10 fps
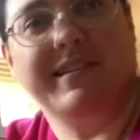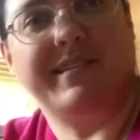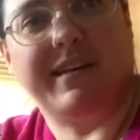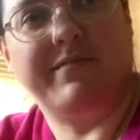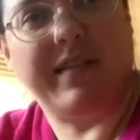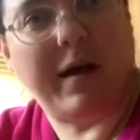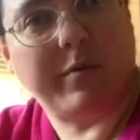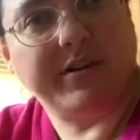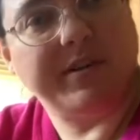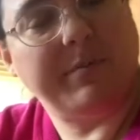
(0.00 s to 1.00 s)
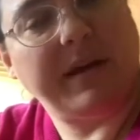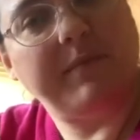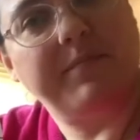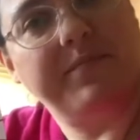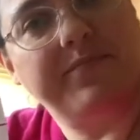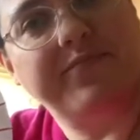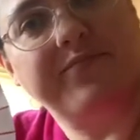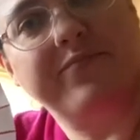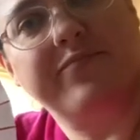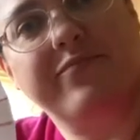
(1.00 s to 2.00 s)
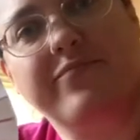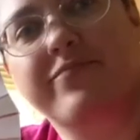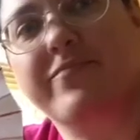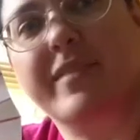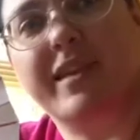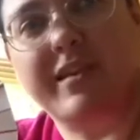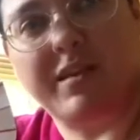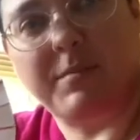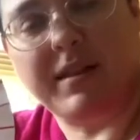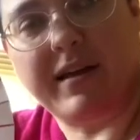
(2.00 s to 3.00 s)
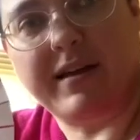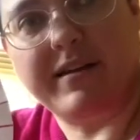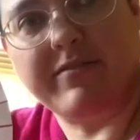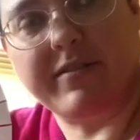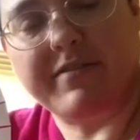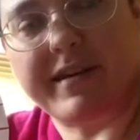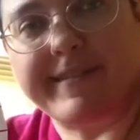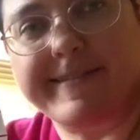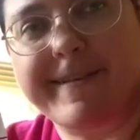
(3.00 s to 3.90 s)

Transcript: like a flower to me. It could be a lot of different things.